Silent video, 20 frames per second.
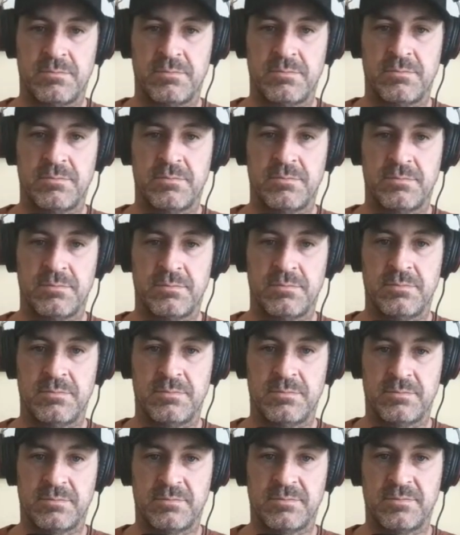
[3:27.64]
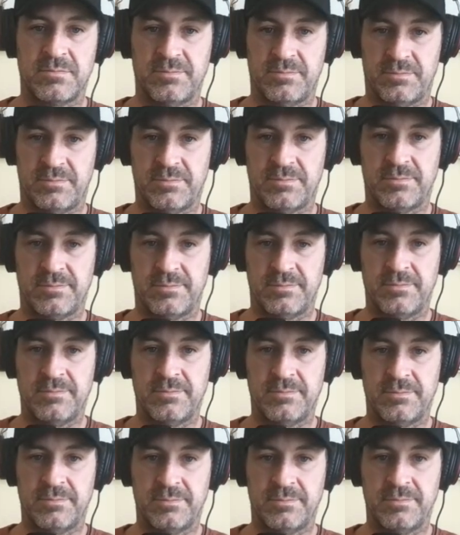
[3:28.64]

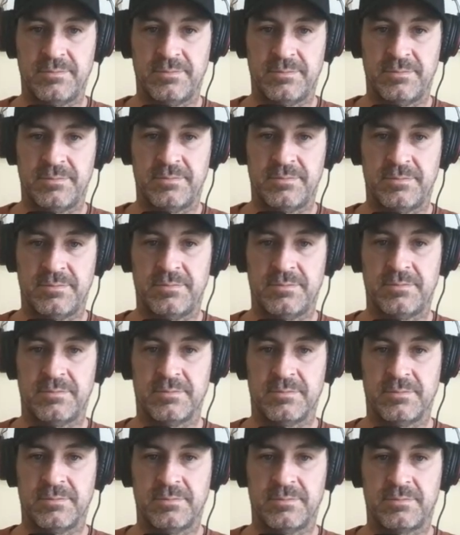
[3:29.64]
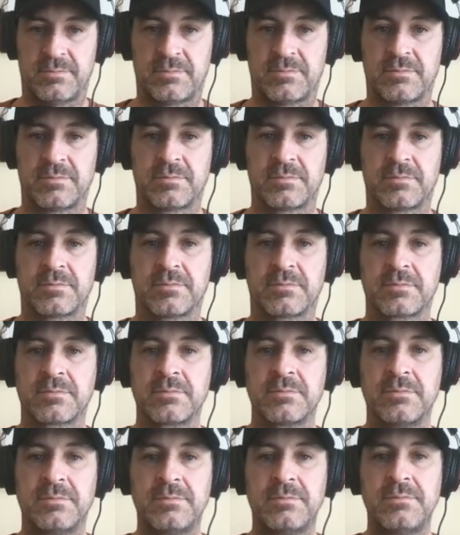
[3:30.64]

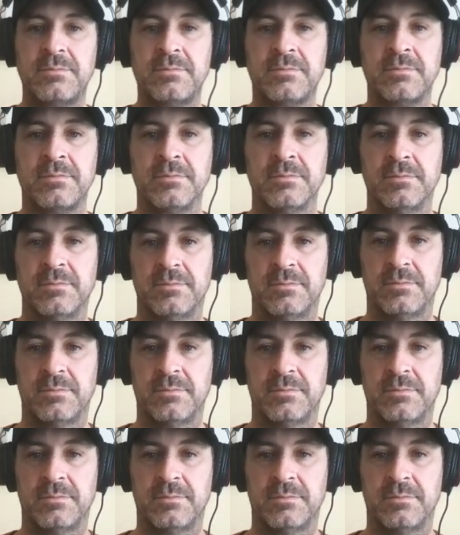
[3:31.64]
The person shown says nothing.